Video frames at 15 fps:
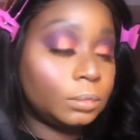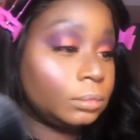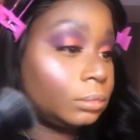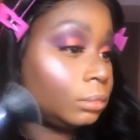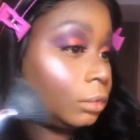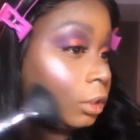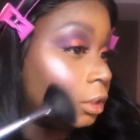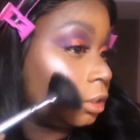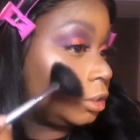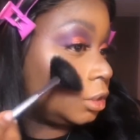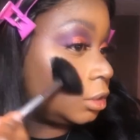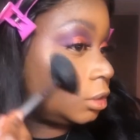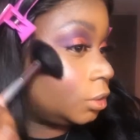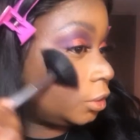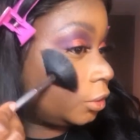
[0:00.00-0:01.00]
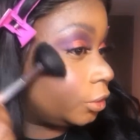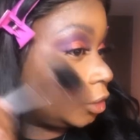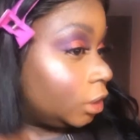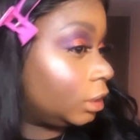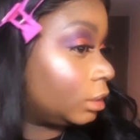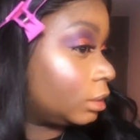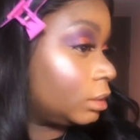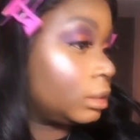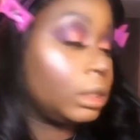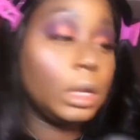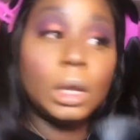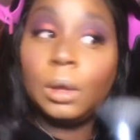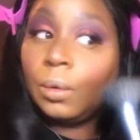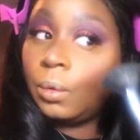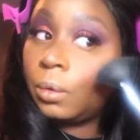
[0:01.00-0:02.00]
You could just do your cheeks,
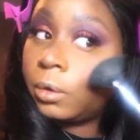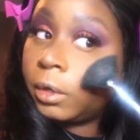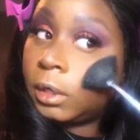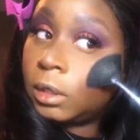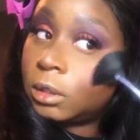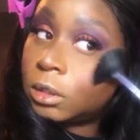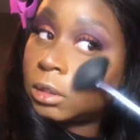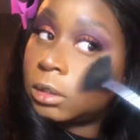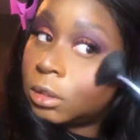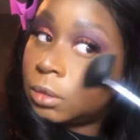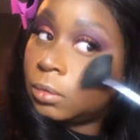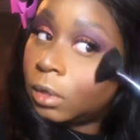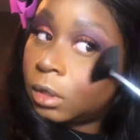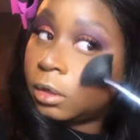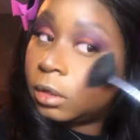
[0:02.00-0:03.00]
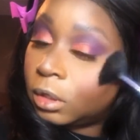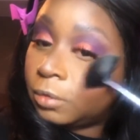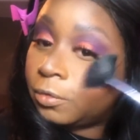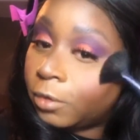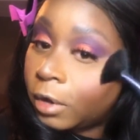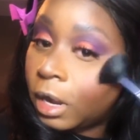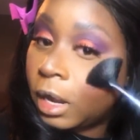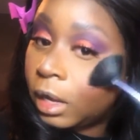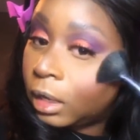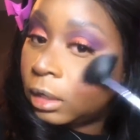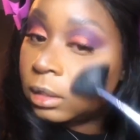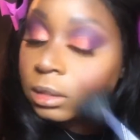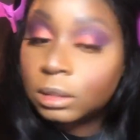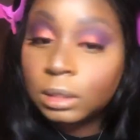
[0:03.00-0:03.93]
or you could just do underneath your eyes.